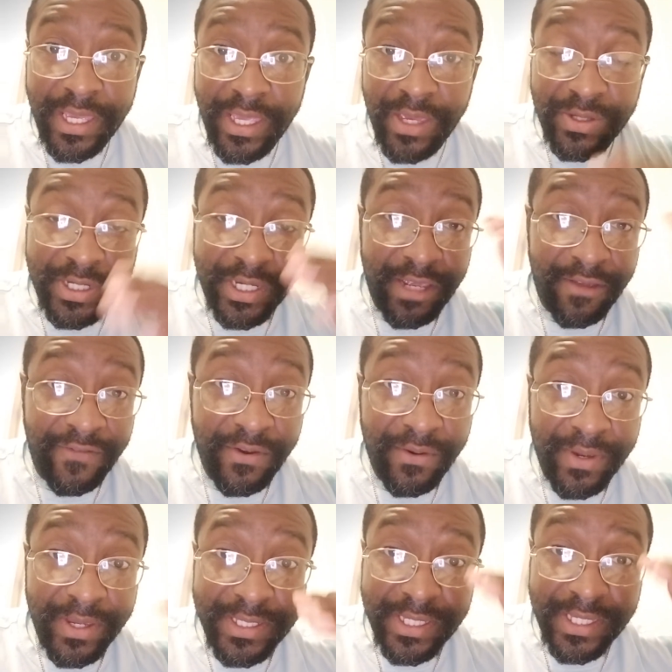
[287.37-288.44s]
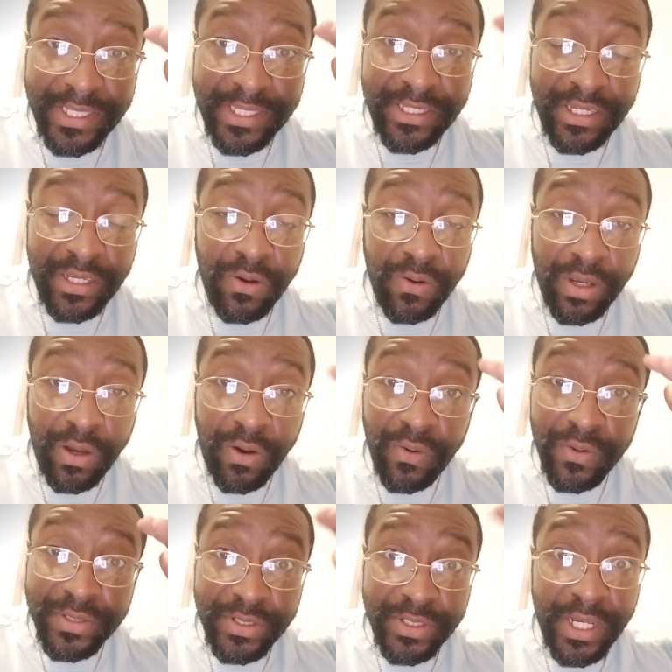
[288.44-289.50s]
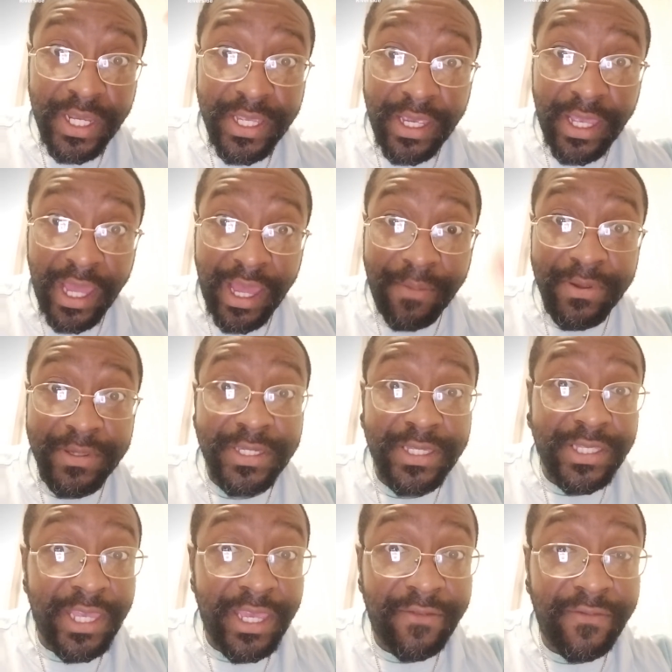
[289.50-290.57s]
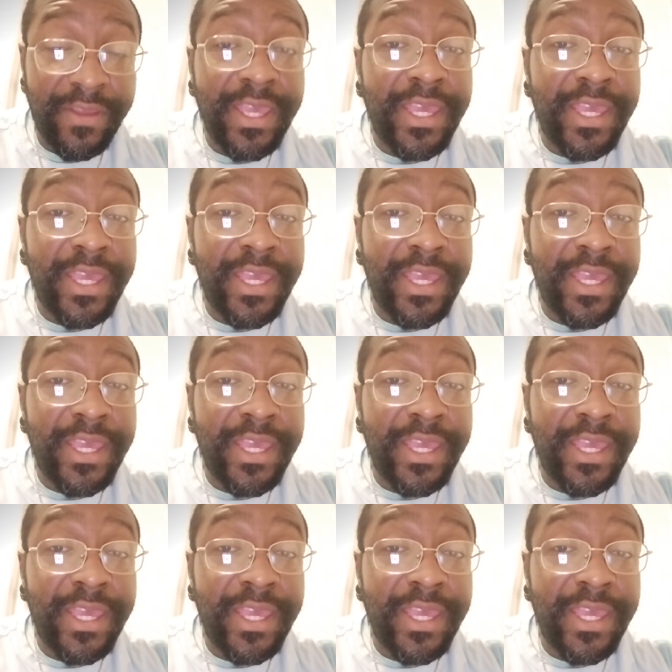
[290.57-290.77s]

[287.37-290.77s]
You're trying to focus on goals you're trying to accomplish in life,